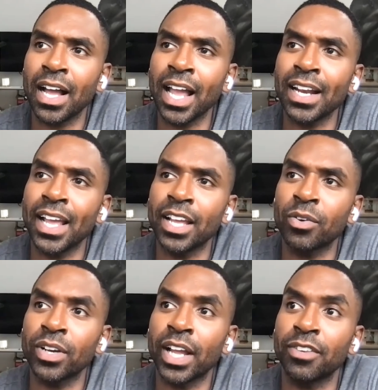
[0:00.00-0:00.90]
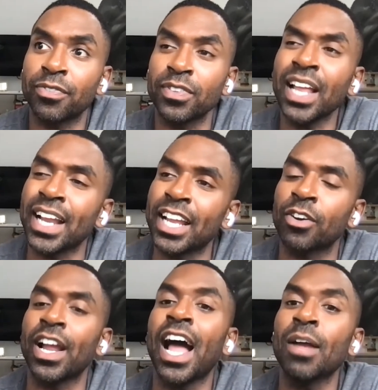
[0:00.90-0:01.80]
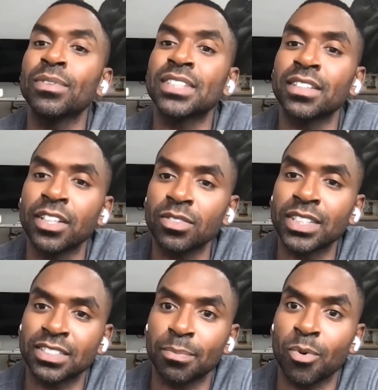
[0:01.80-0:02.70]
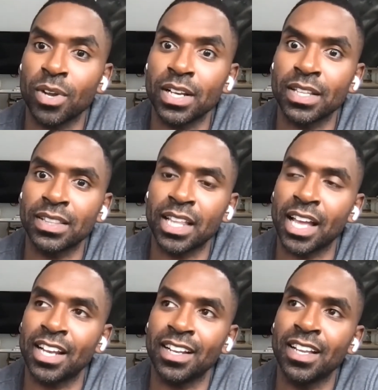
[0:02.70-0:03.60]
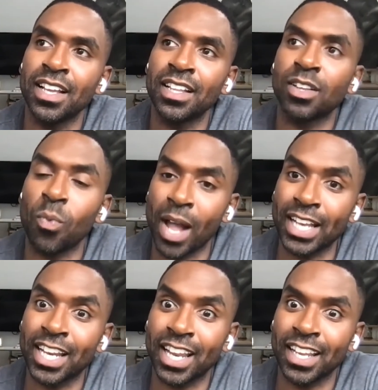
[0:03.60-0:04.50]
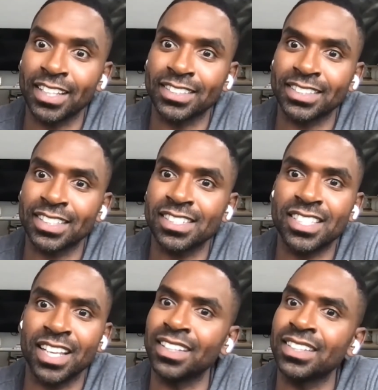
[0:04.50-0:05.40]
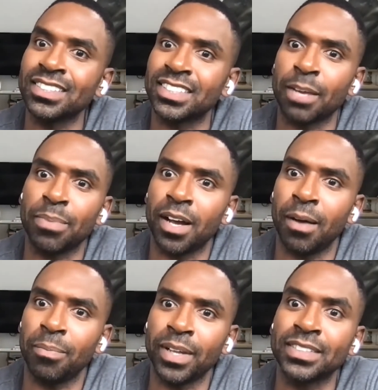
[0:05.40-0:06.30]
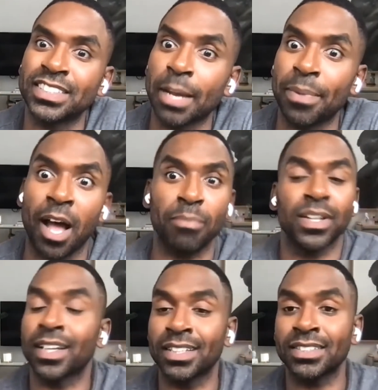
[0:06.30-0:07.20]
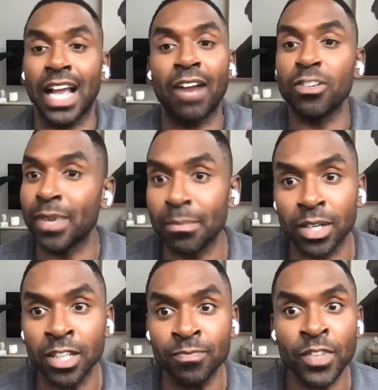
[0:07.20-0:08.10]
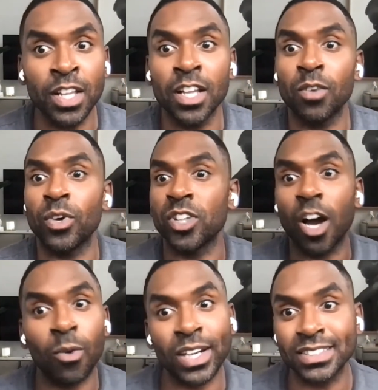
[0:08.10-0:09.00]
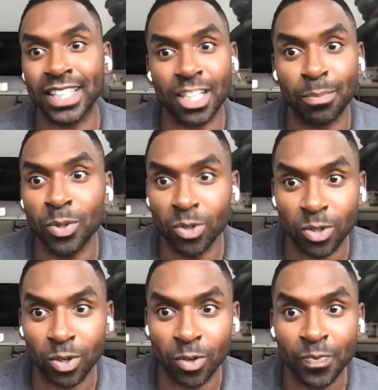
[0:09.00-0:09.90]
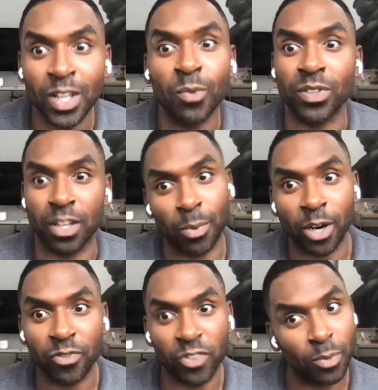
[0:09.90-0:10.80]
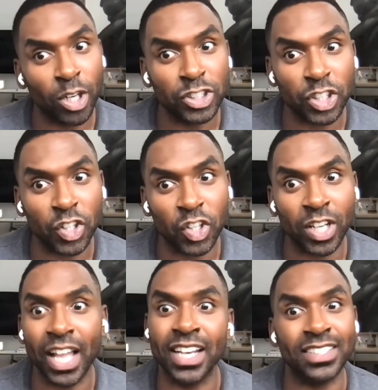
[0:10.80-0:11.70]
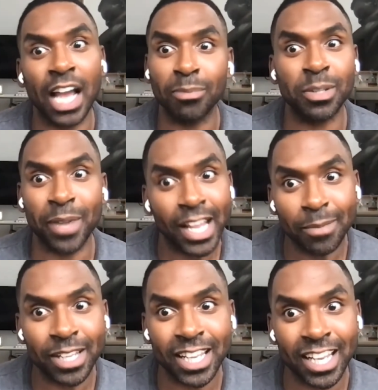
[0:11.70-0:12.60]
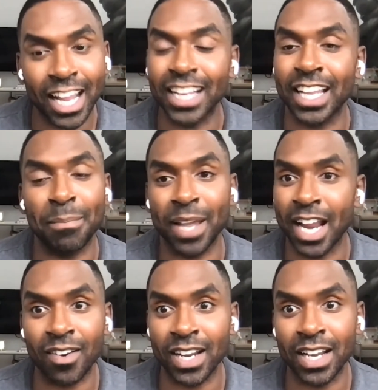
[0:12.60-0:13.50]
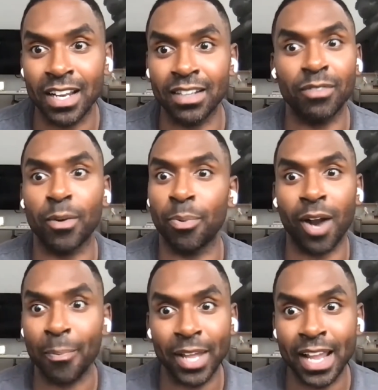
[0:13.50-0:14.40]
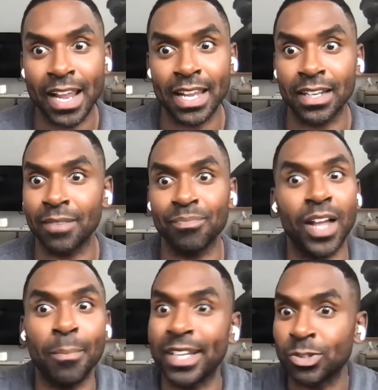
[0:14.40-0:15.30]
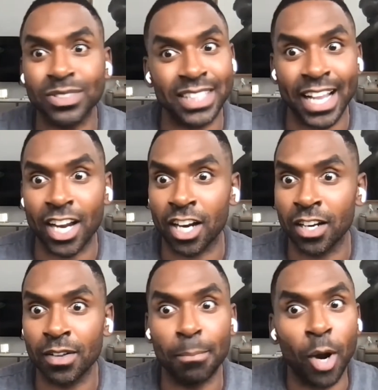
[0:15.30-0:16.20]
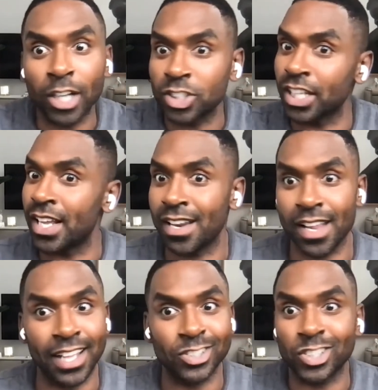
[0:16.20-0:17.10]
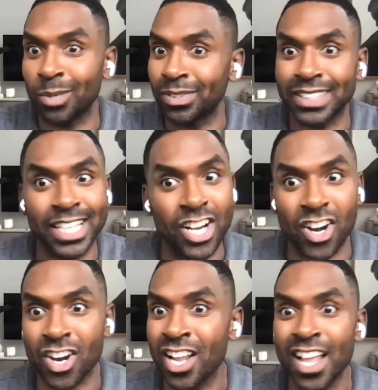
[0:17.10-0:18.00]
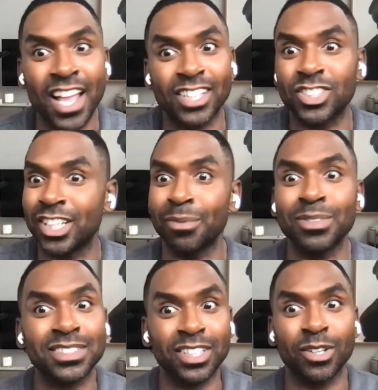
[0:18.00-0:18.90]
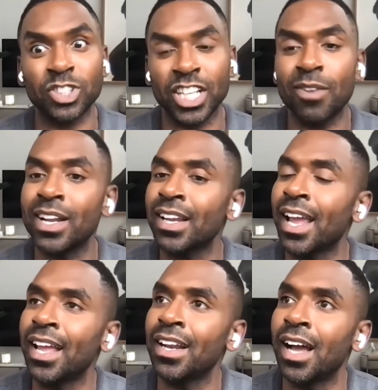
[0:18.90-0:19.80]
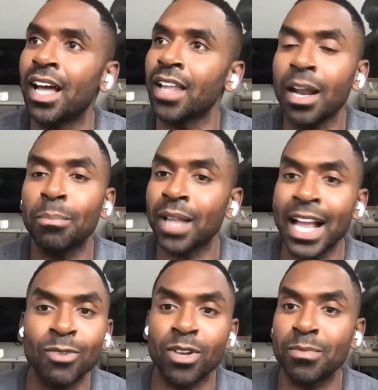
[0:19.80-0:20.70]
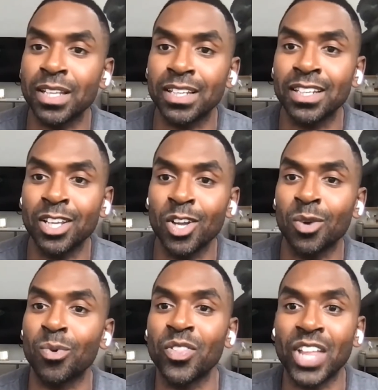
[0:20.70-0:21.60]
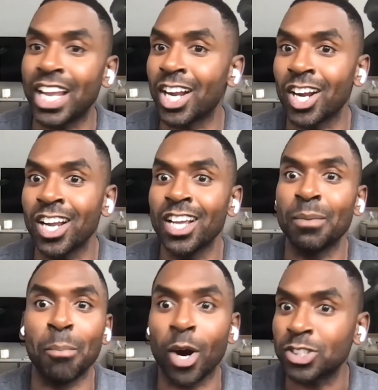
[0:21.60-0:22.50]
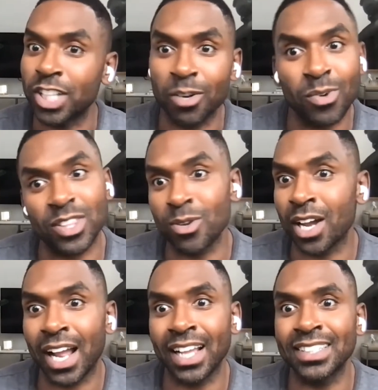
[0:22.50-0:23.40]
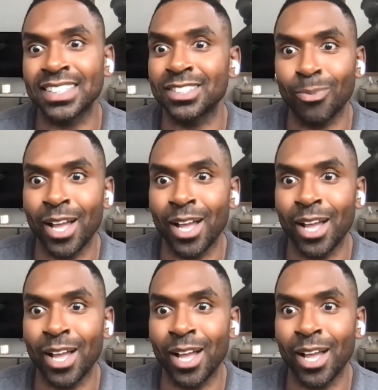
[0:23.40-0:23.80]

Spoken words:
I got angry not angry. I was a little disappointed that the white gays didn't step up and step out because I remember when y'all wanted to get a poodle with your boyfriend Marshall and adopt a baby and get married for Prop 8, a bitch was there marching and she was here and she was, cheering. And a lot of black women were there marching with you guys as